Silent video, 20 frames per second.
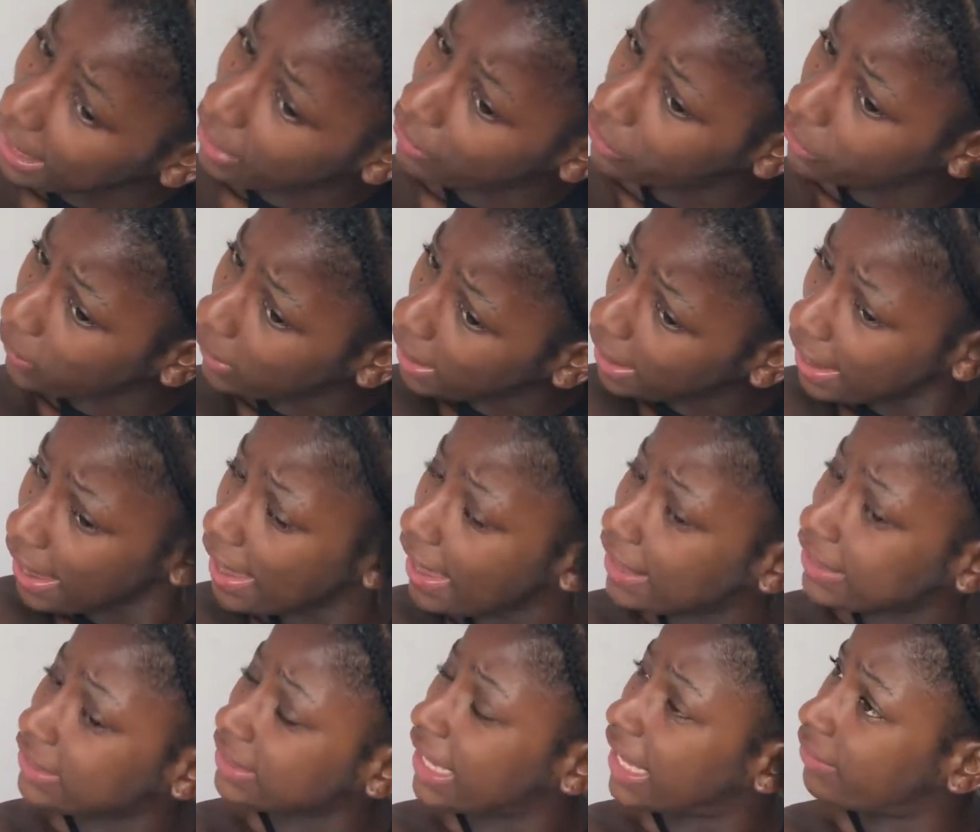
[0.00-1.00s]
out your hair,
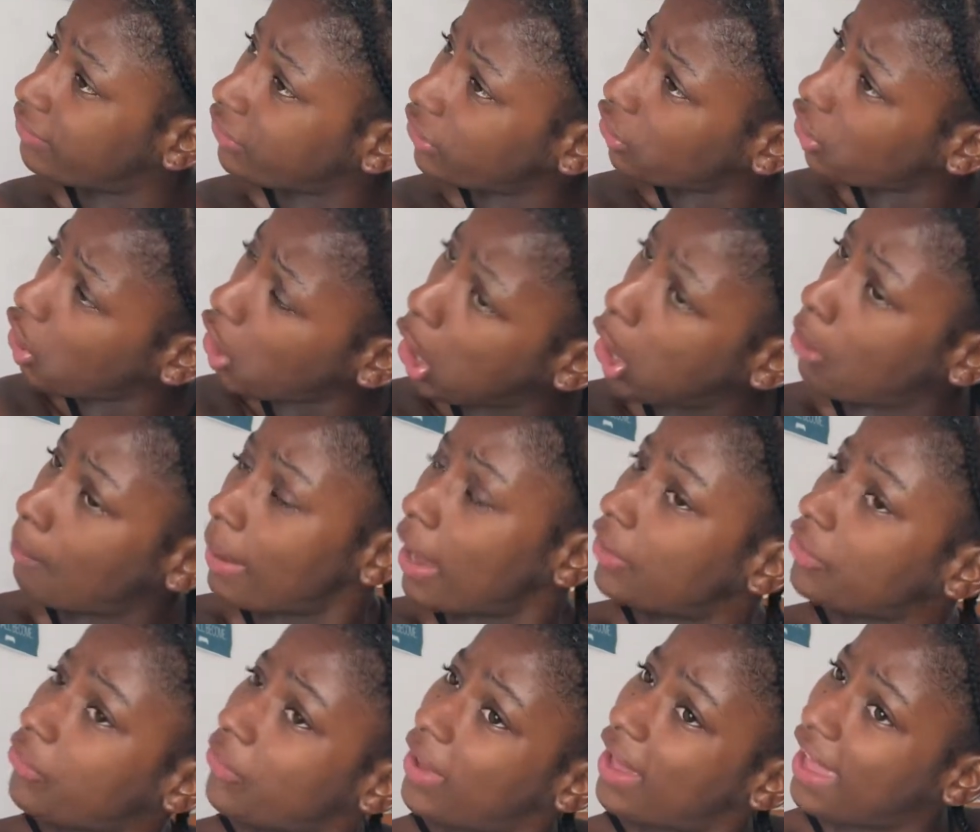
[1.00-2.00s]
and never comb
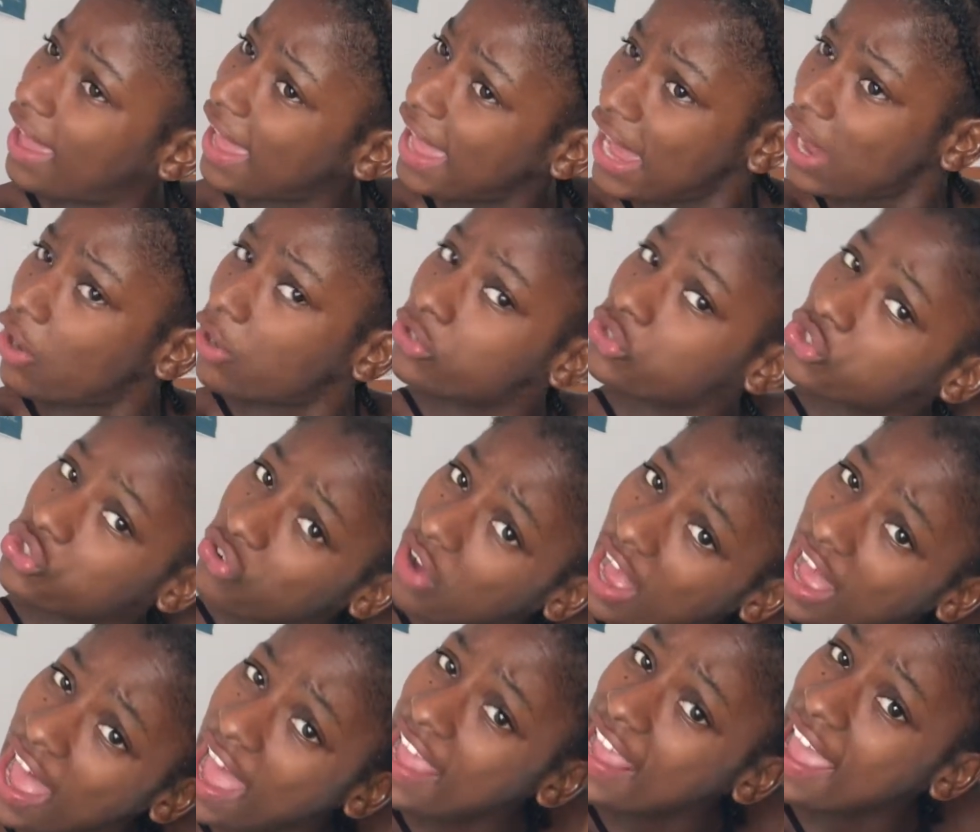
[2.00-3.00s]
out your hair on
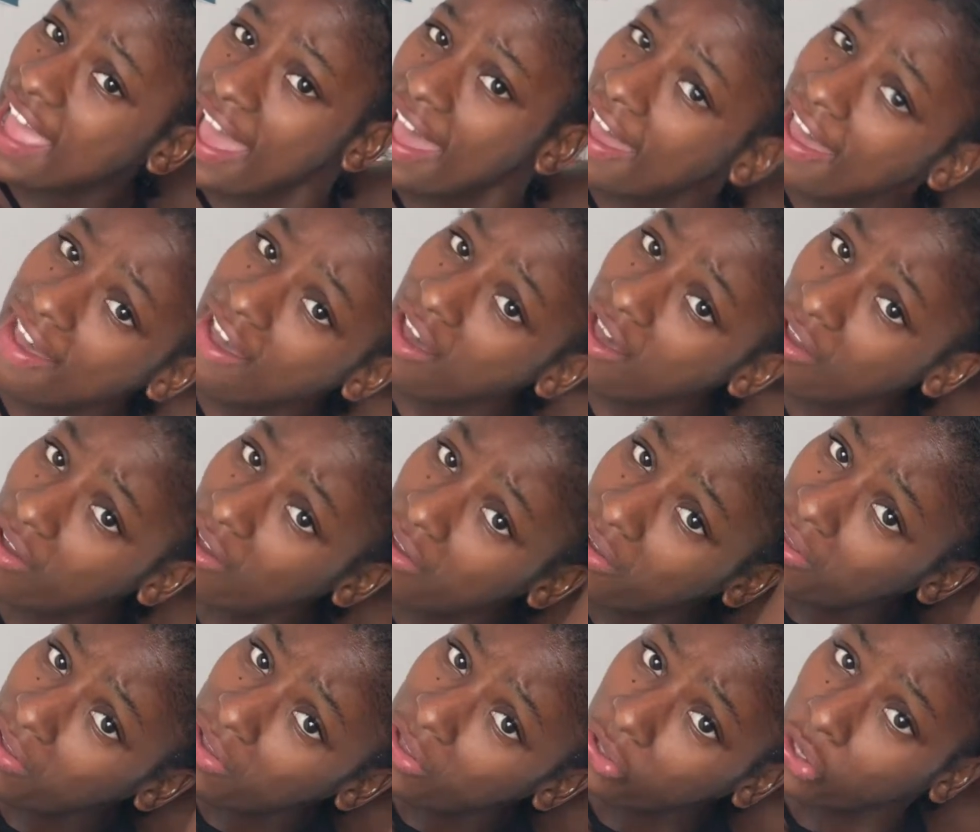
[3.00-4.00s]
dry hair,
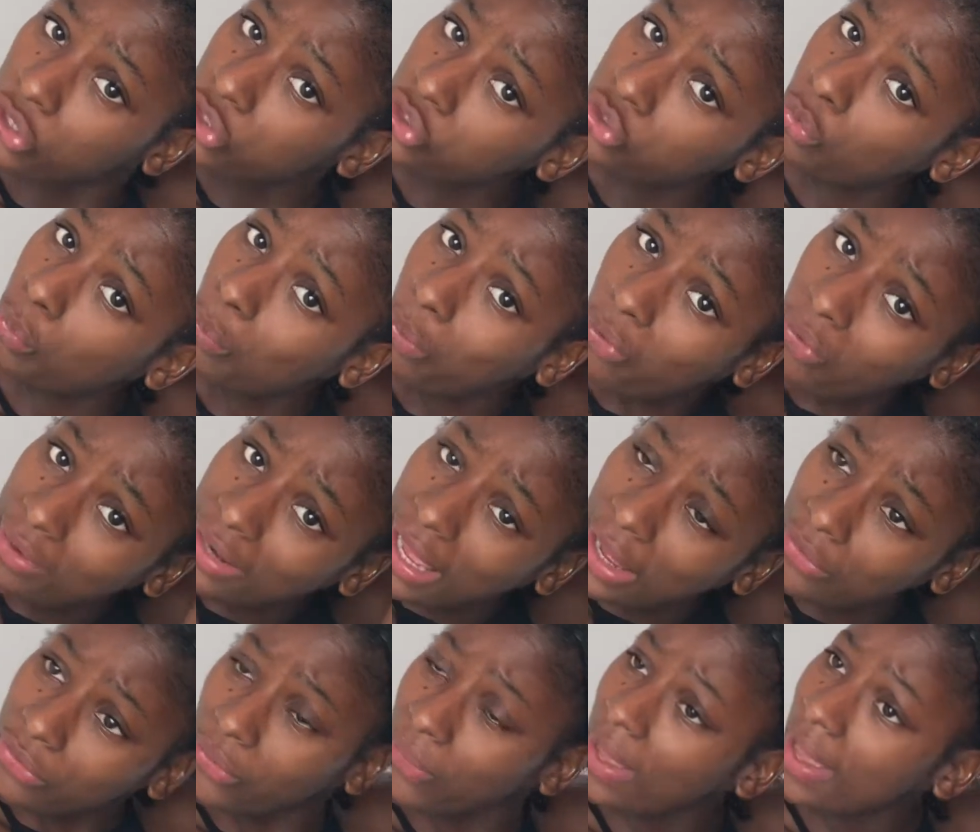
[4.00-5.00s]
because you'll pull
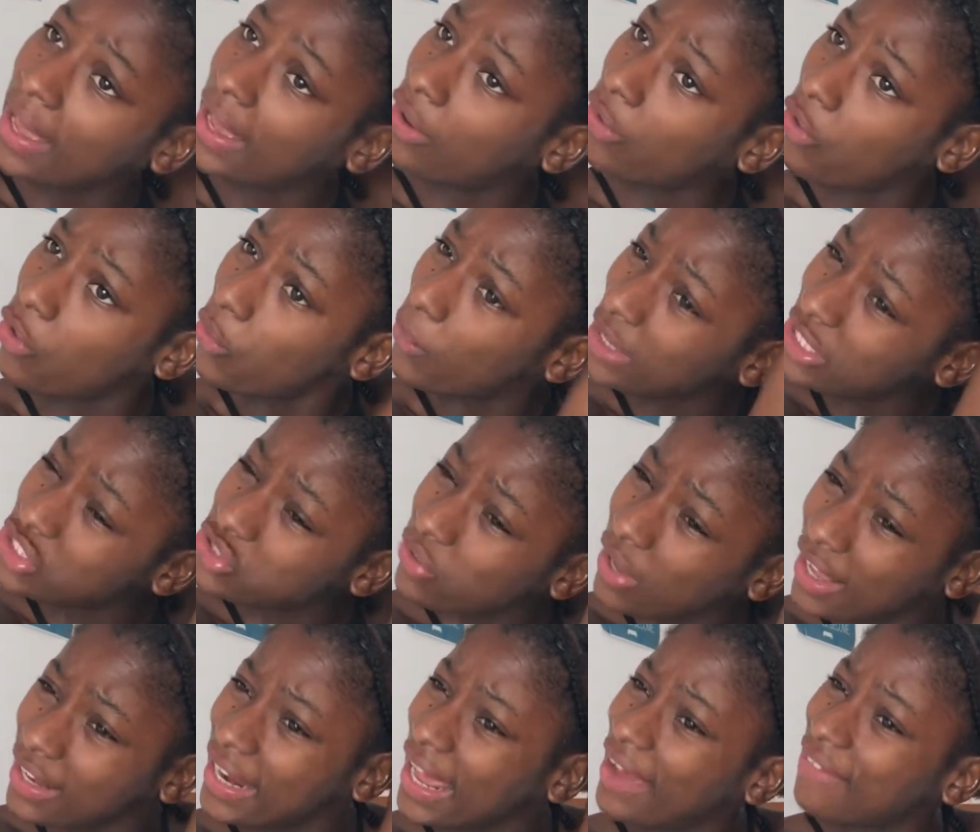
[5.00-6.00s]
out your hair. Always
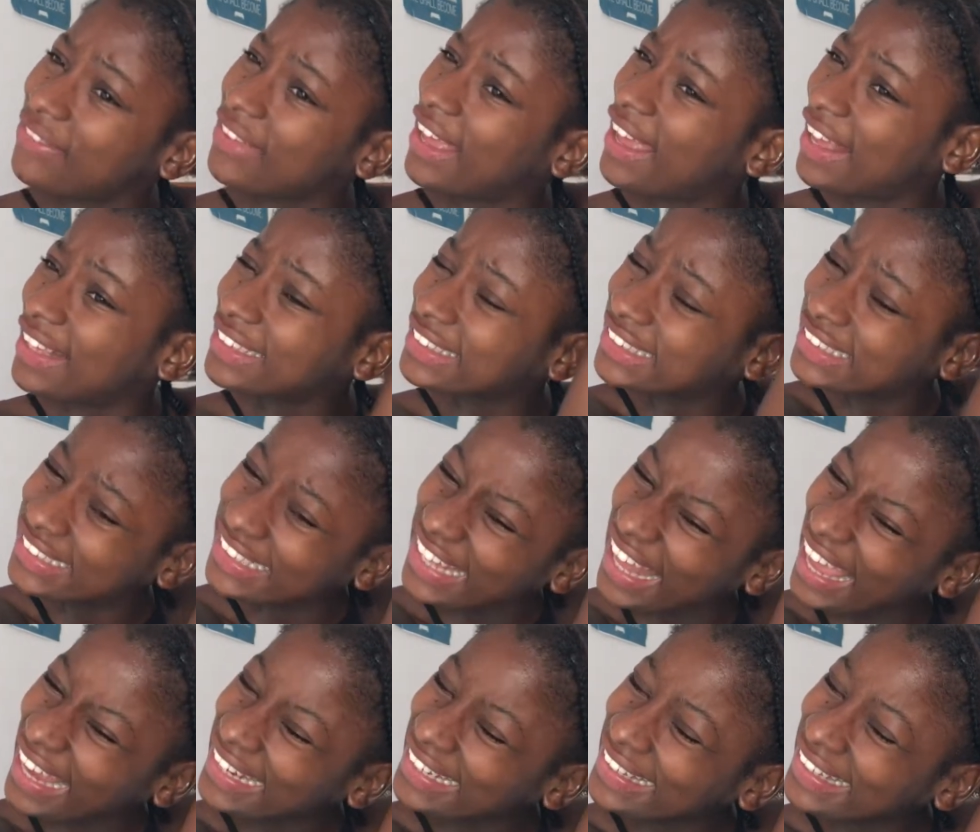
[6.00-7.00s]
try and have the hair
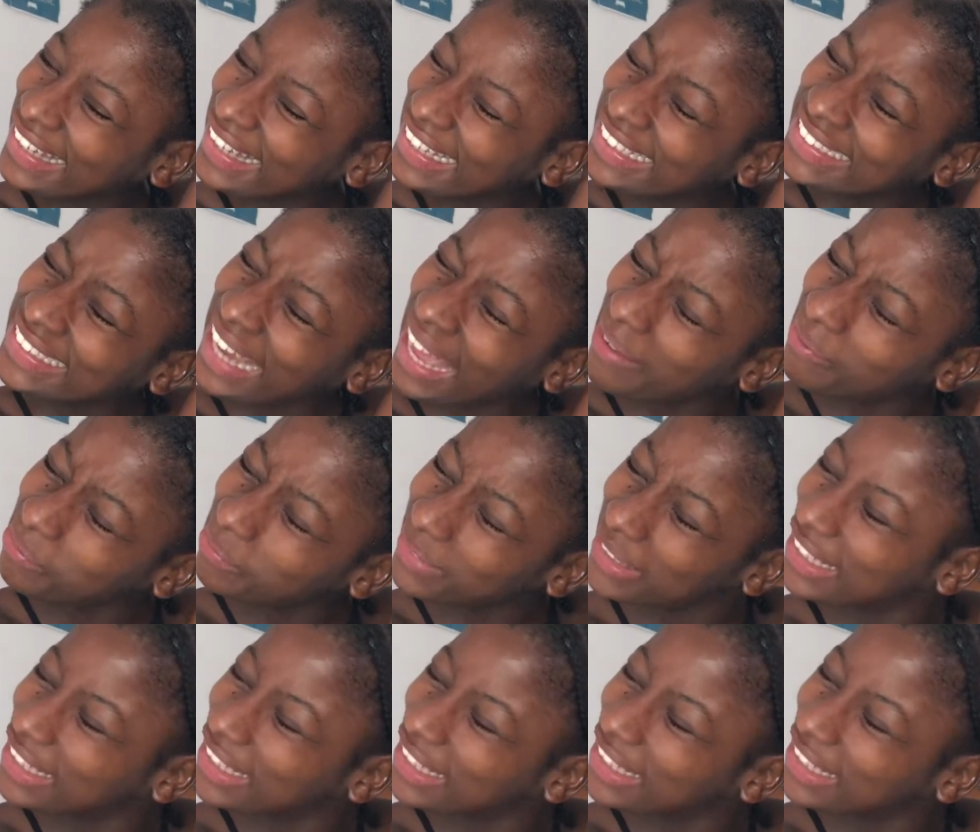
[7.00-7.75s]
slightly down,